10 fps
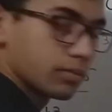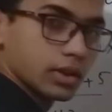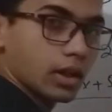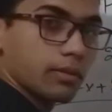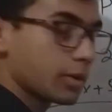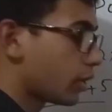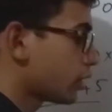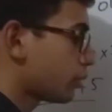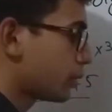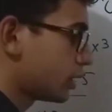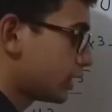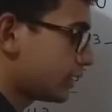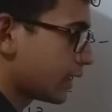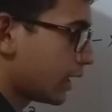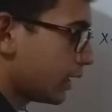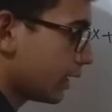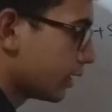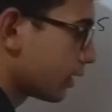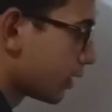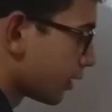Now I'm going to put this sign here,
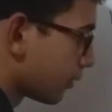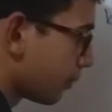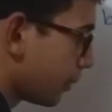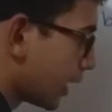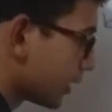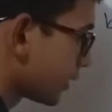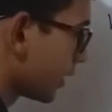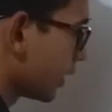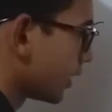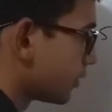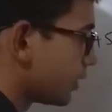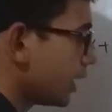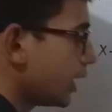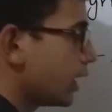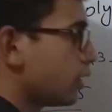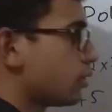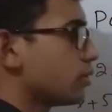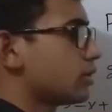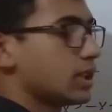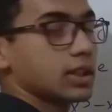plus 3 into
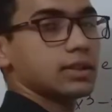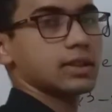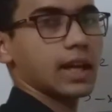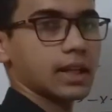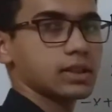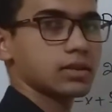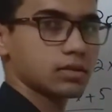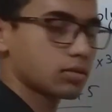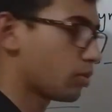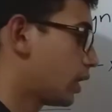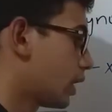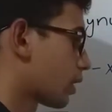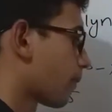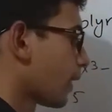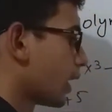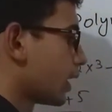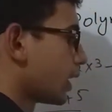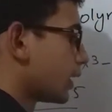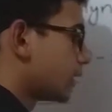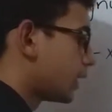6x square.
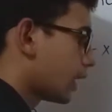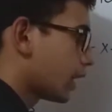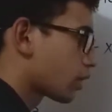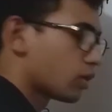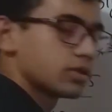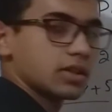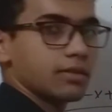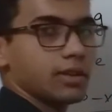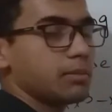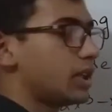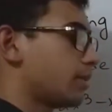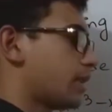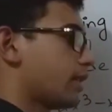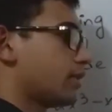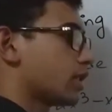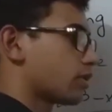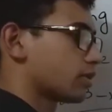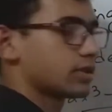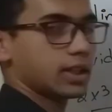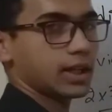The constant will multiply with the
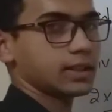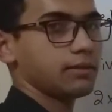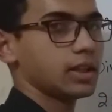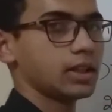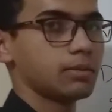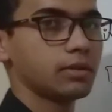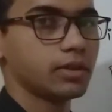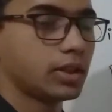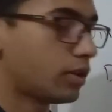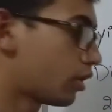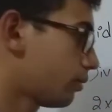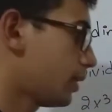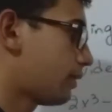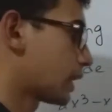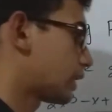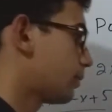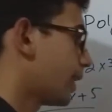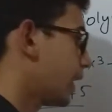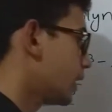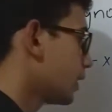constant and the variable will not be affected
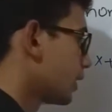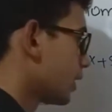by it.